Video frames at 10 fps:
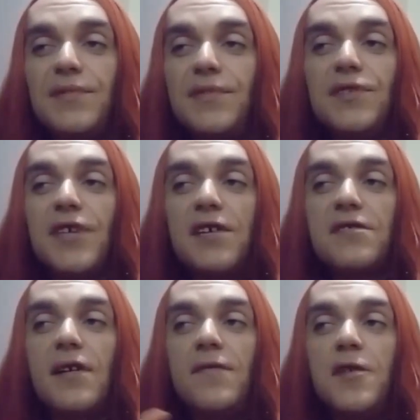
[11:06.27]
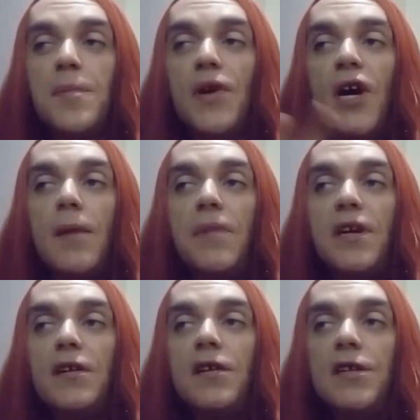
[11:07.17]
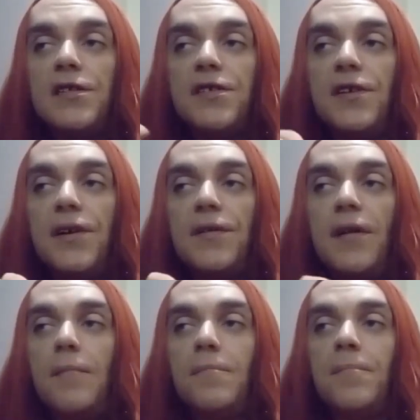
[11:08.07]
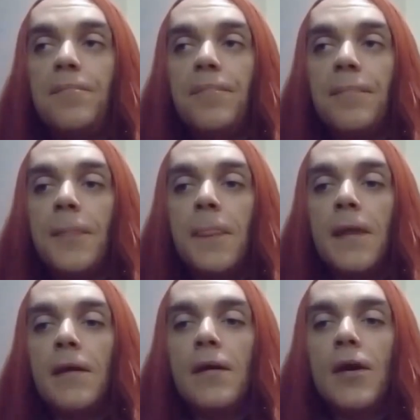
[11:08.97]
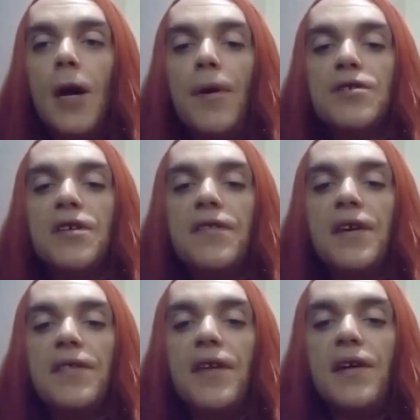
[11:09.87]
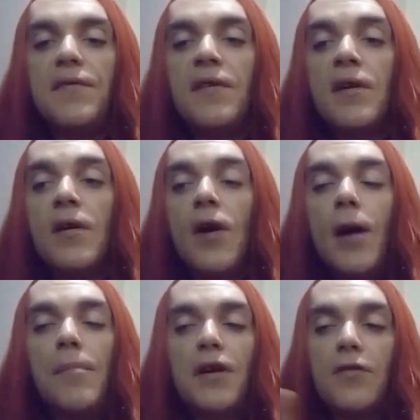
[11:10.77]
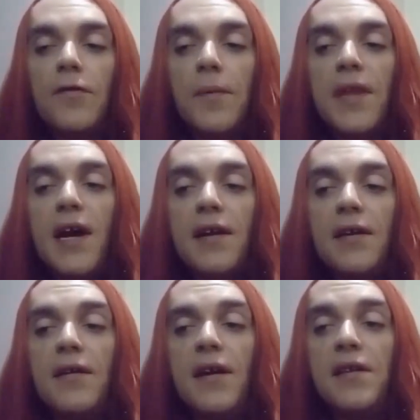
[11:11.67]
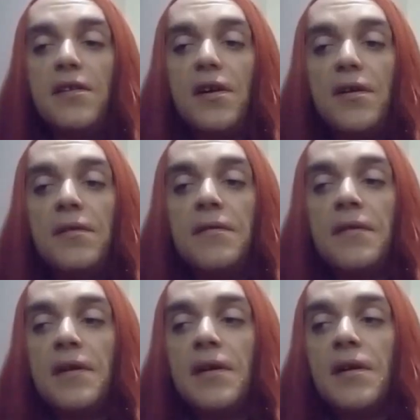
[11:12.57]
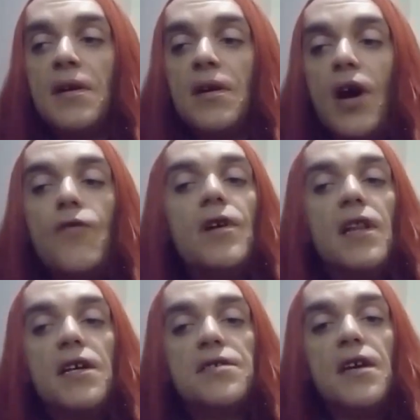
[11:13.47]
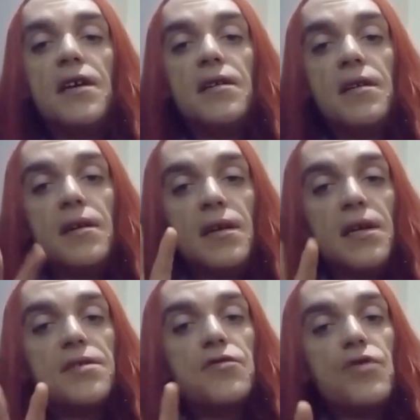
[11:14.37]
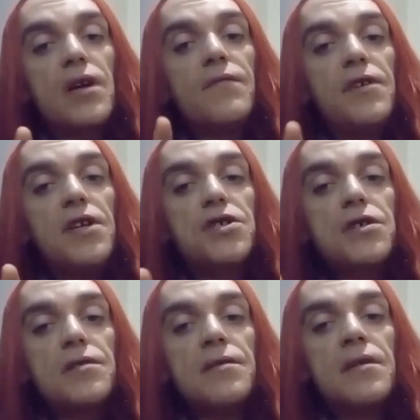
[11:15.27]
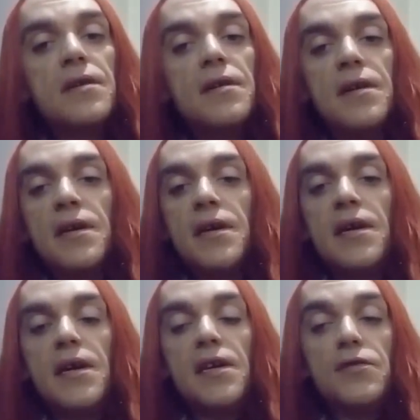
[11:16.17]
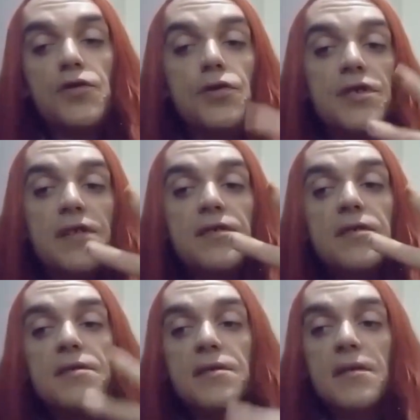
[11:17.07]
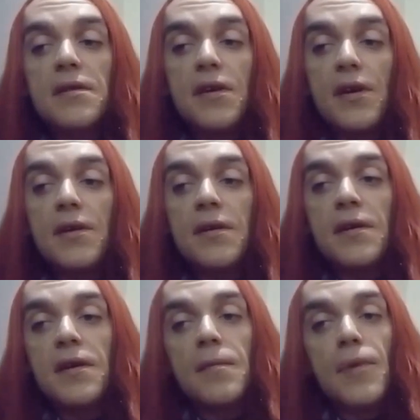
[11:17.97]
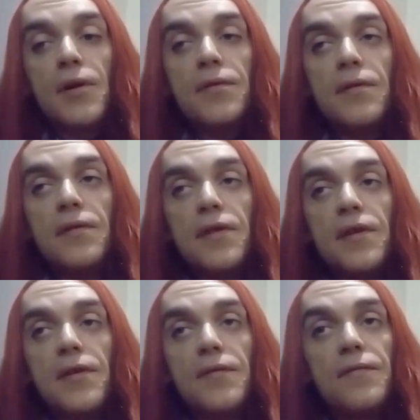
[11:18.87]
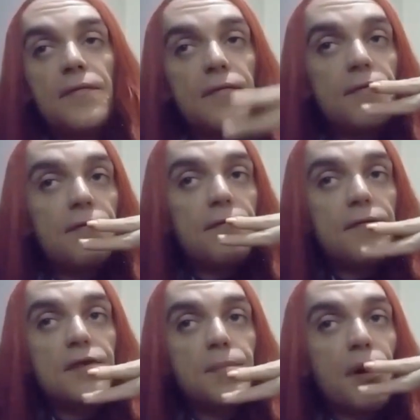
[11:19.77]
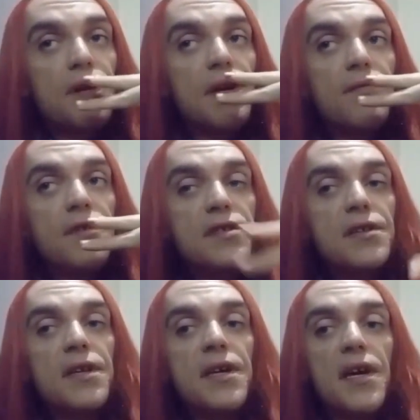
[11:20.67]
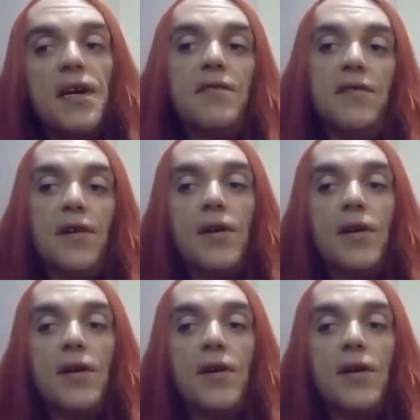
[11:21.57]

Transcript: stuff is behind me, and I, I personally think that I'm better off without it, and I realize that it is a drug of addiction in two senses, both the smoking it physically and,